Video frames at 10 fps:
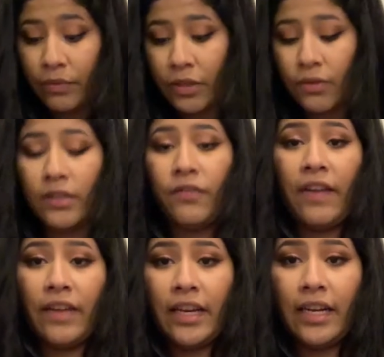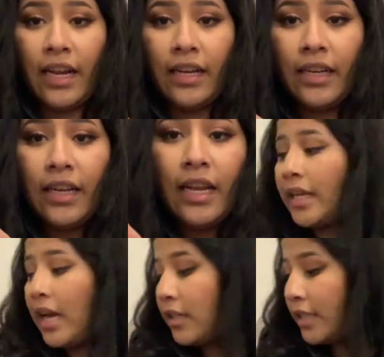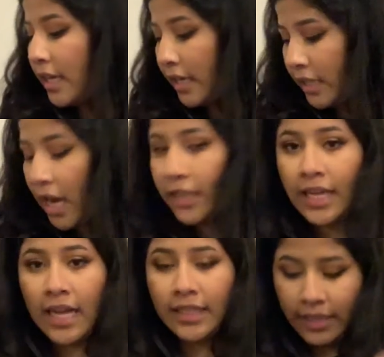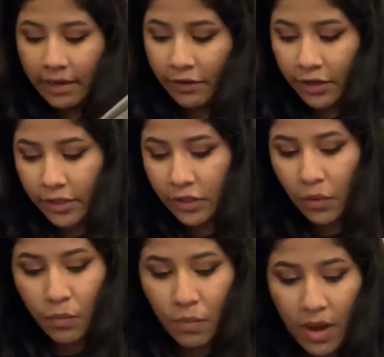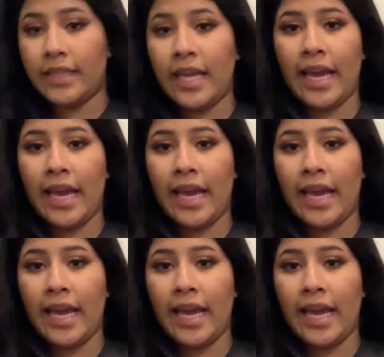This one was $5.99. Else that I got at Savers was